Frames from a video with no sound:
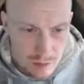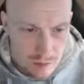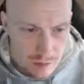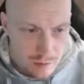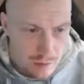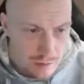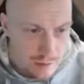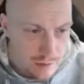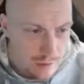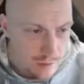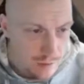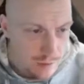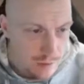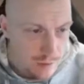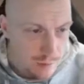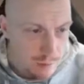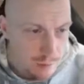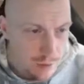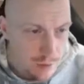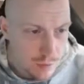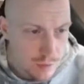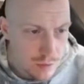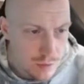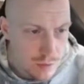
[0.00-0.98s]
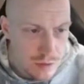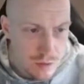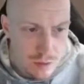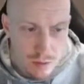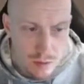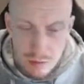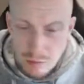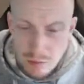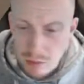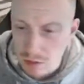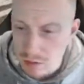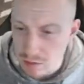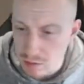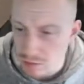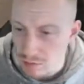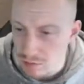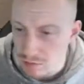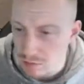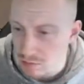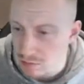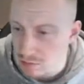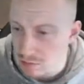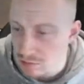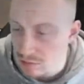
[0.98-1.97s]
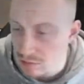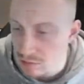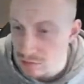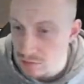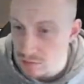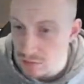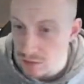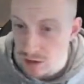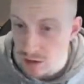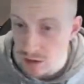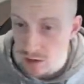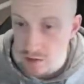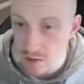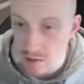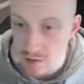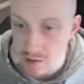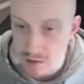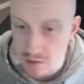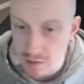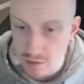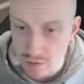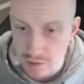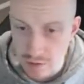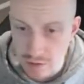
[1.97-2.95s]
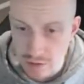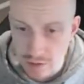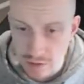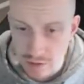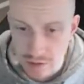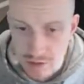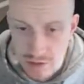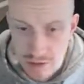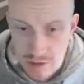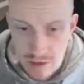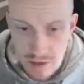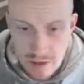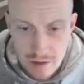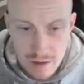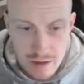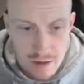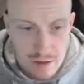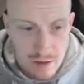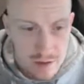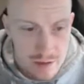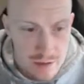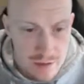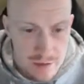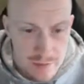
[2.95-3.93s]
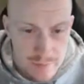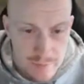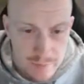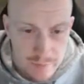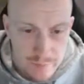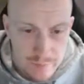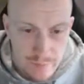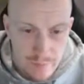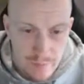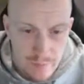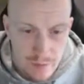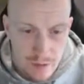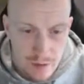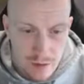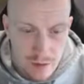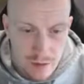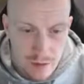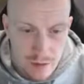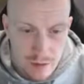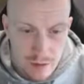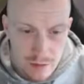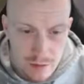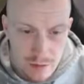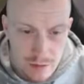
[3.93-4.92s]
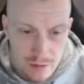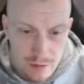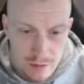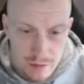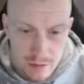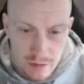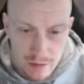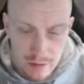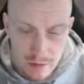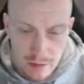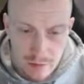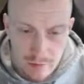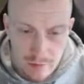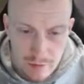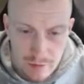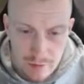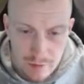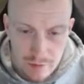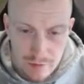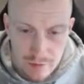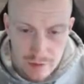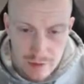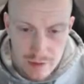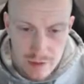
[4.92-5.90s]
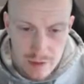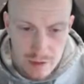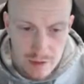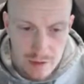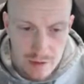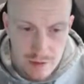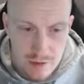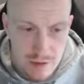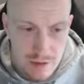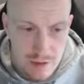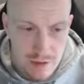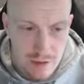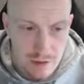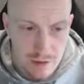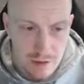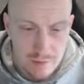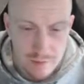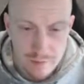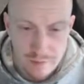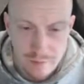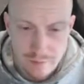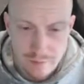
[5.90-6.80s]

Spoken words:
Indoor Bowls Club. It's all going on in Skegness. Can I get round the other side of the stadium?